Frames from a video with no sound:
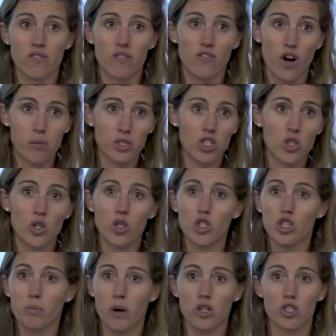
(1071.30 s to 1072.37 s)

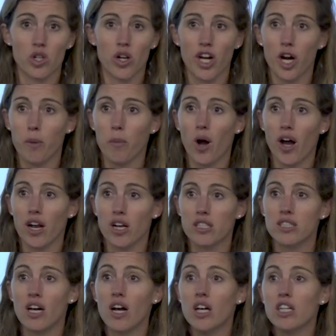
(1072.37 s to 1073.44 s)
pharmaceuticals, personal care
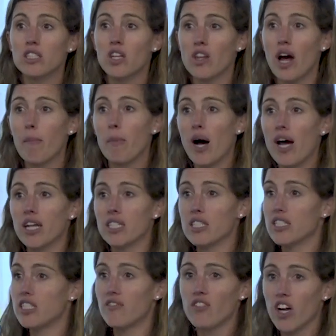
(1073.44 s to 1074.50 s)
products. So that bond
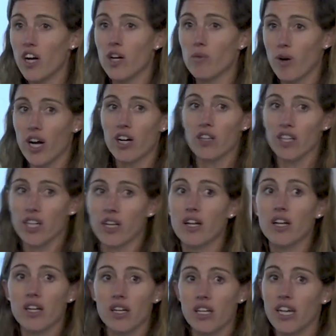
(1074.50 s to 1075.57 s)
is very rarely
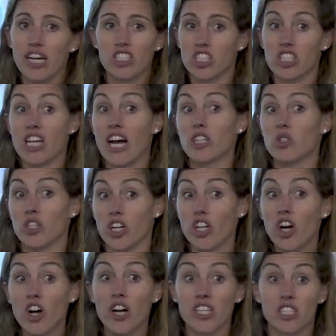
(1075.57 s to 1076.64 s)
just naturally
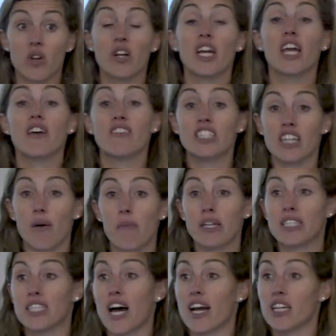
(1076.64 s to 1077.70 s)
occurring, so it can give us some
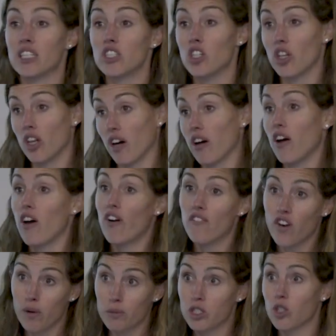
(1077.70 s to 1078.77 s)
insight into the
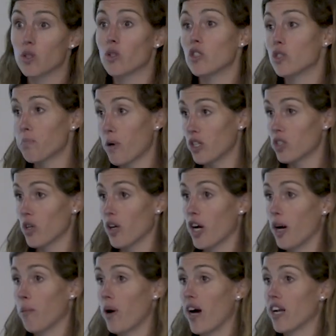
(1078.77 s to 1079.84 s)
pharmaceuticals, personal
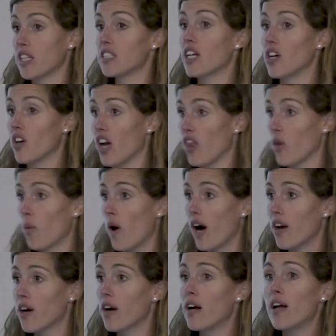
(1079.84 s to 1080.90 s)
care products that are in the
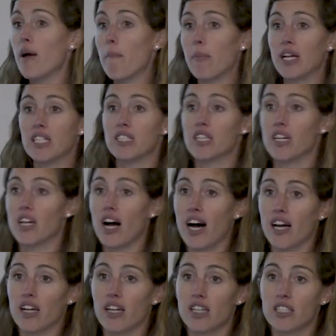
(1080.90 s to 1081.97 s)
water, but it's
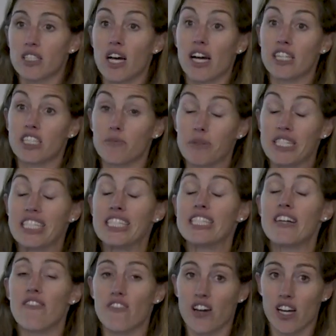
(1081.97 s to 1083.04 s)
not a
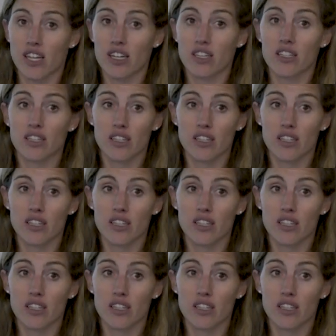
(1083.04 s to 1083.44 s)
specific